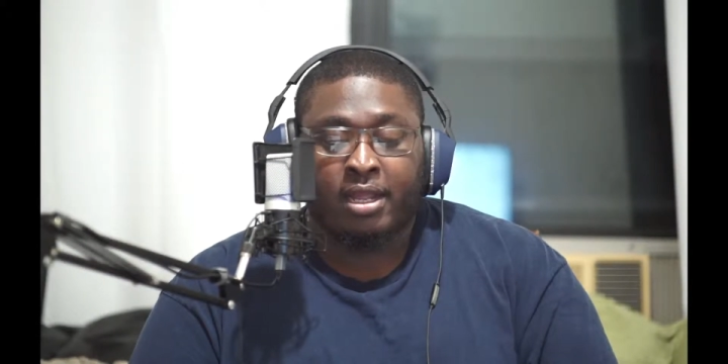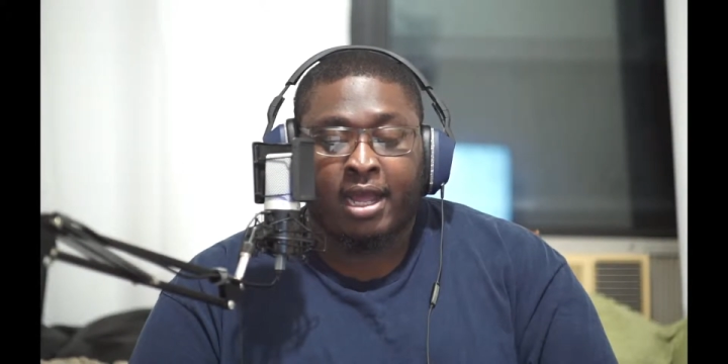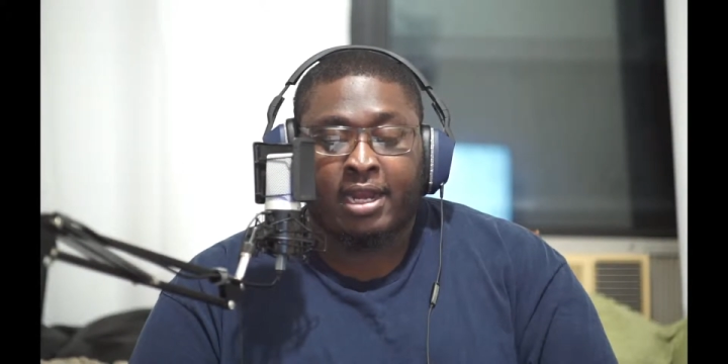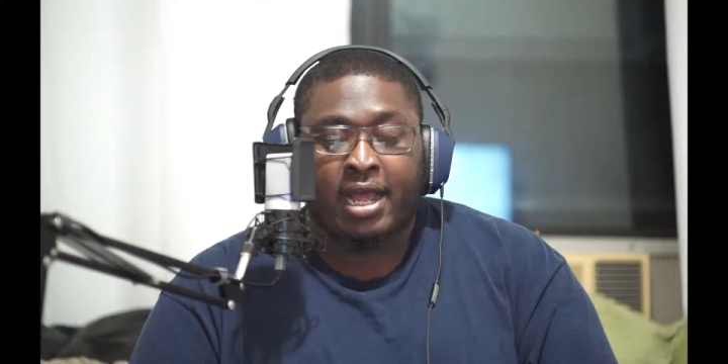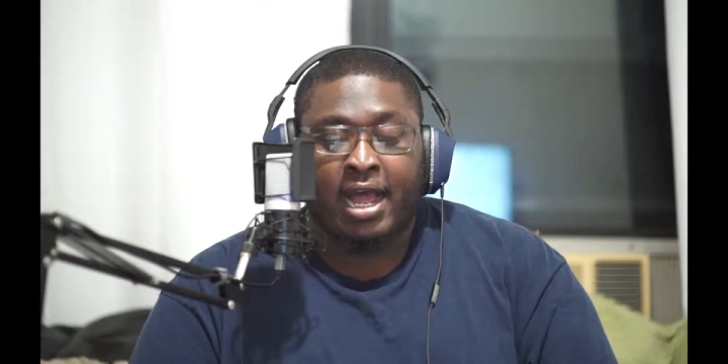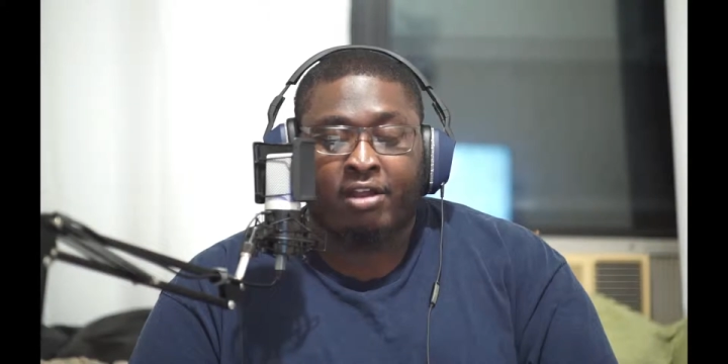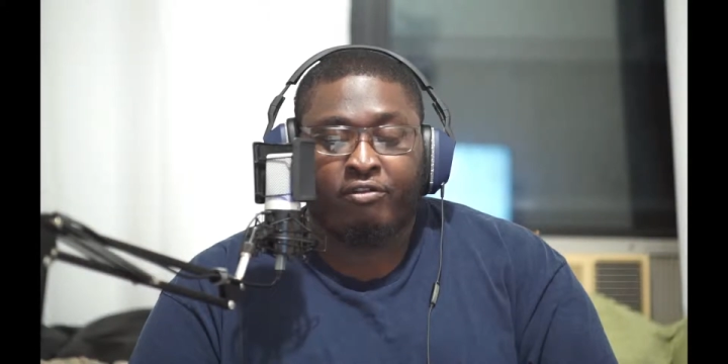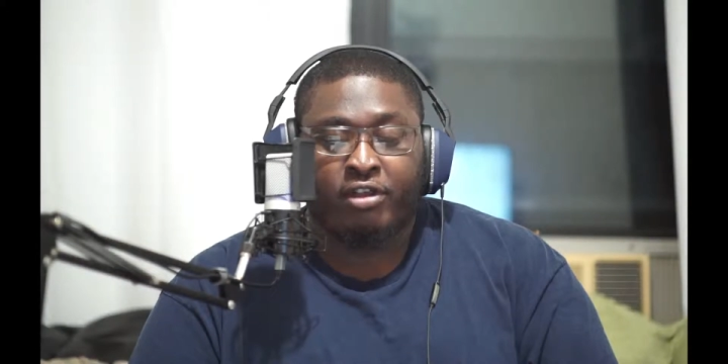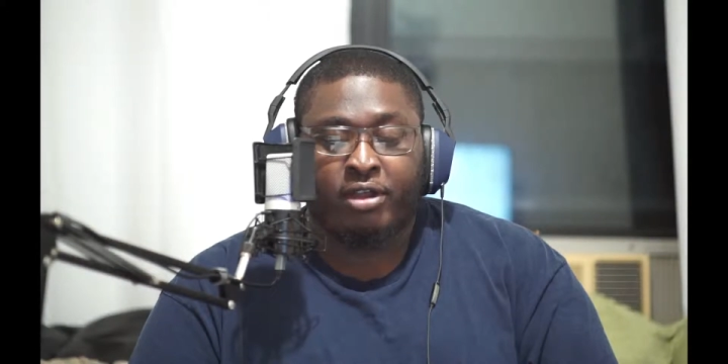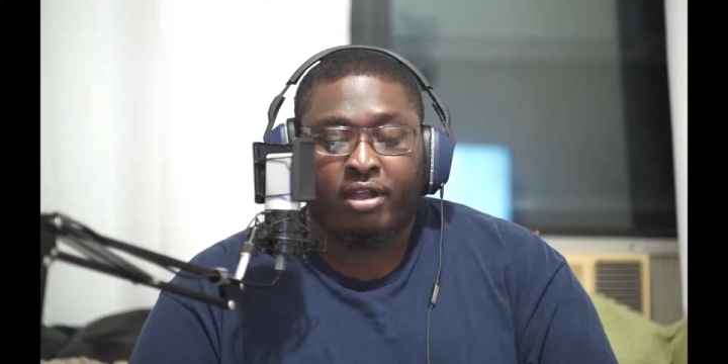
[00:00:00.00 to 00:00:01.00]
An
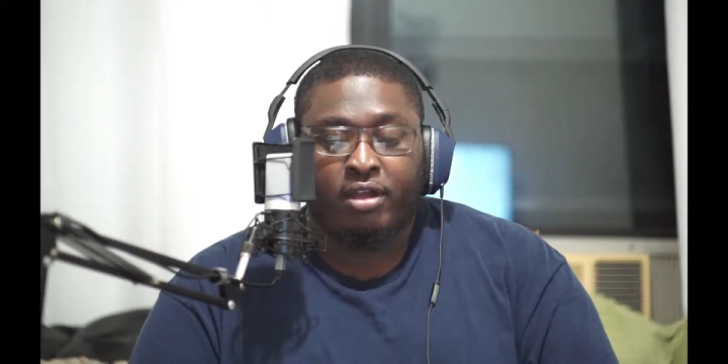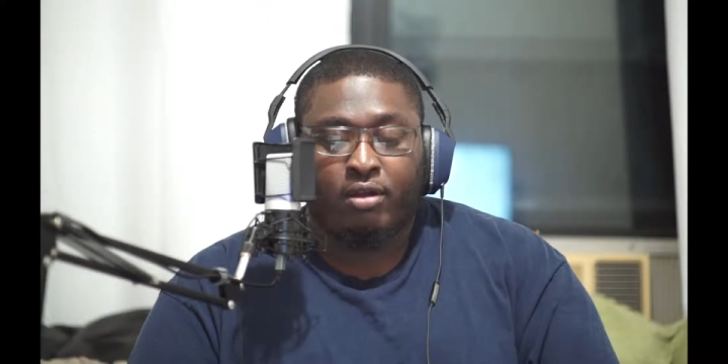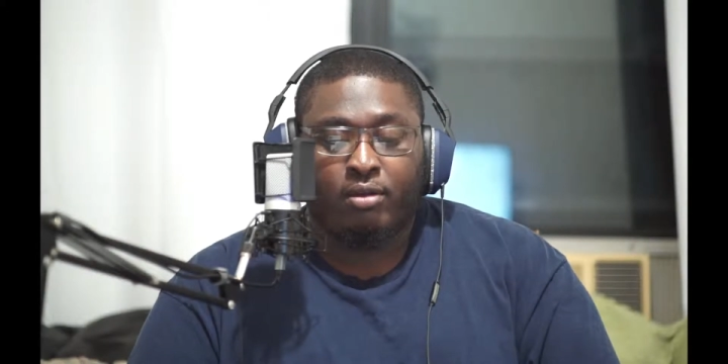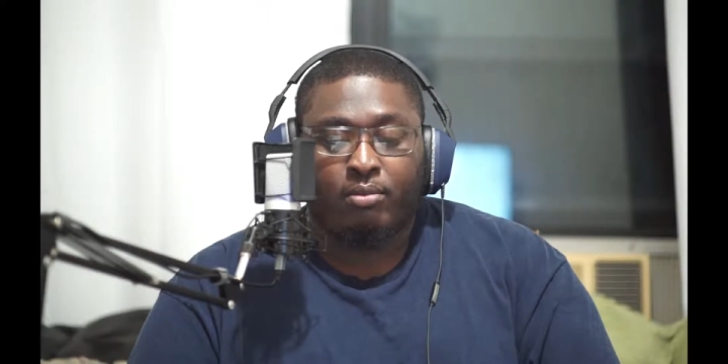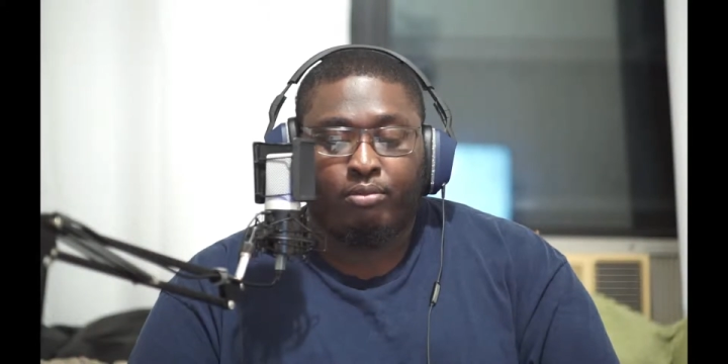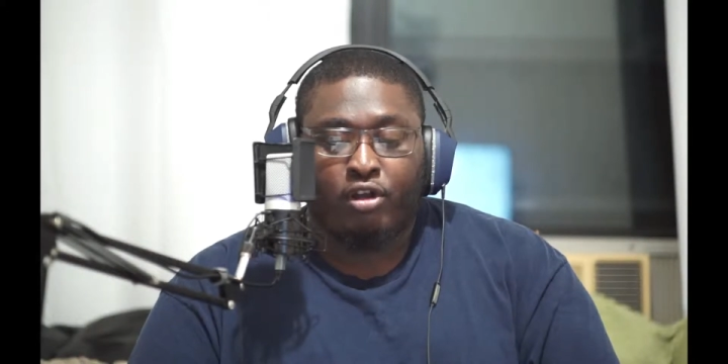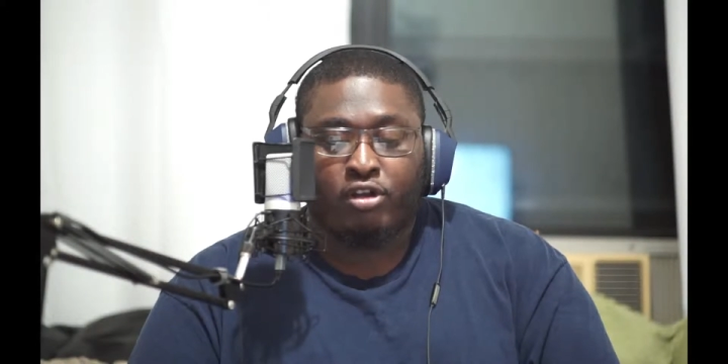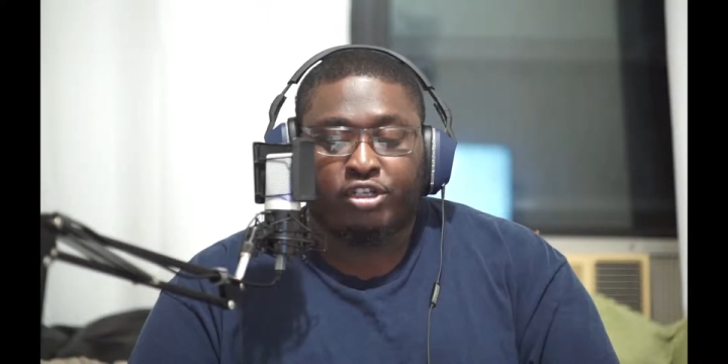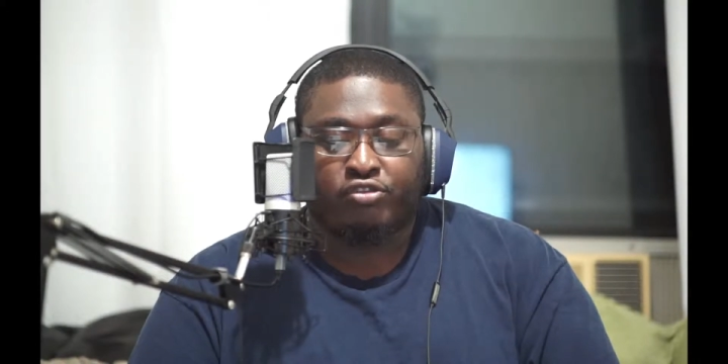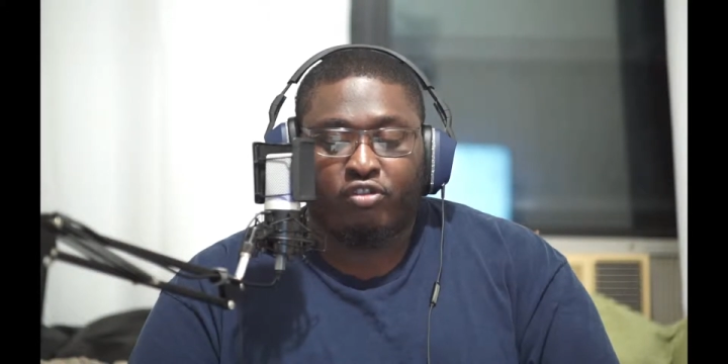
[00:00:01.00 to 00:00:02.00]
angry
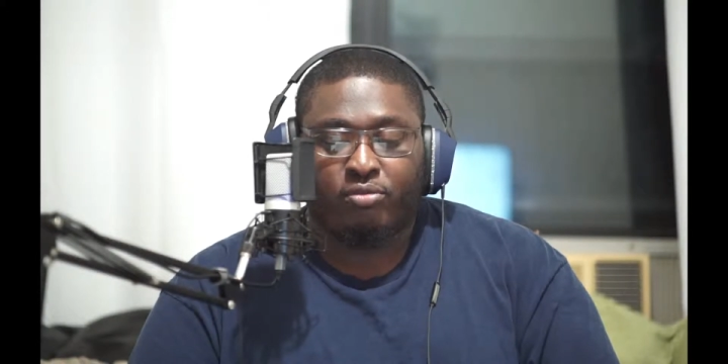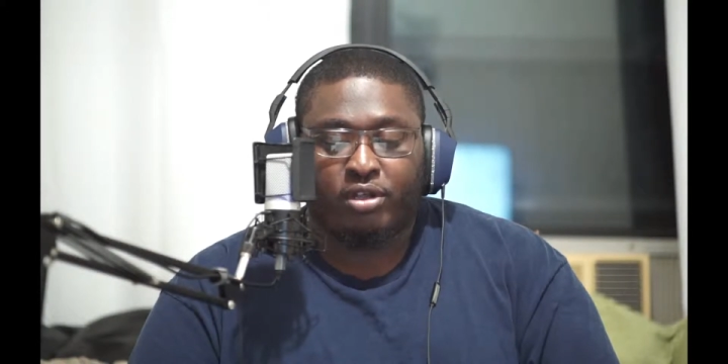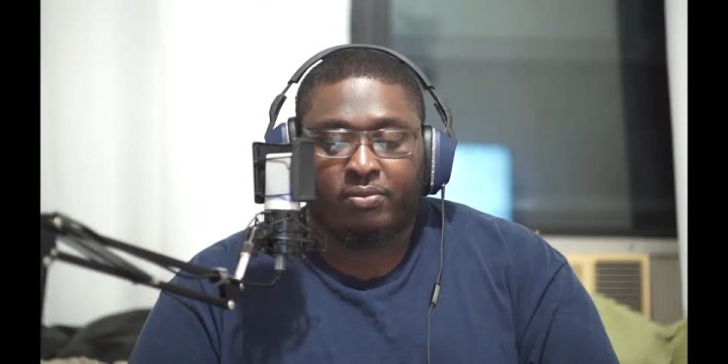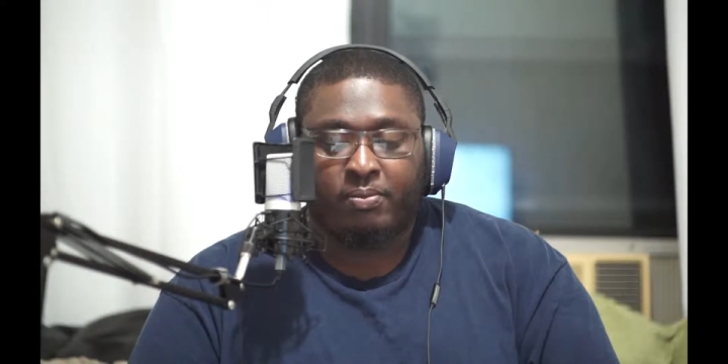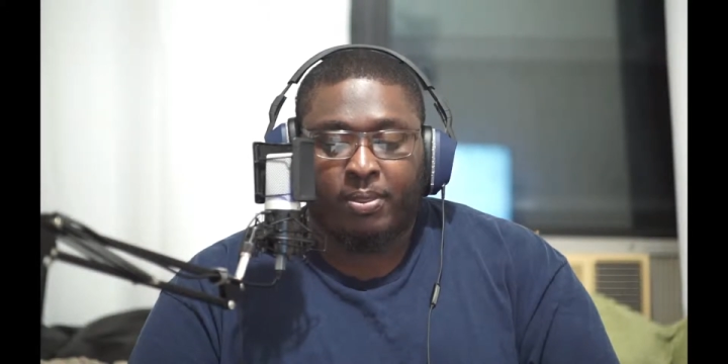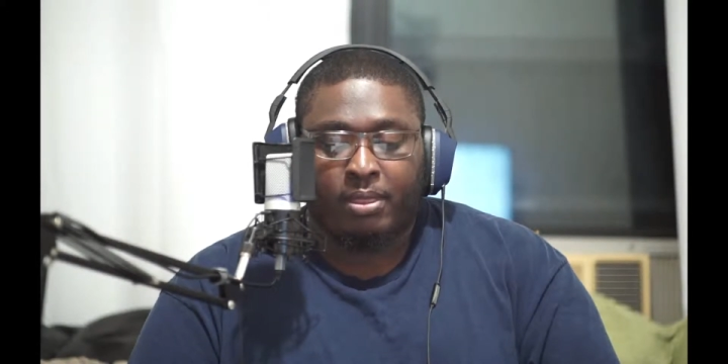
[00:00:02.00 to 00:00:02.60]
Braun Strowman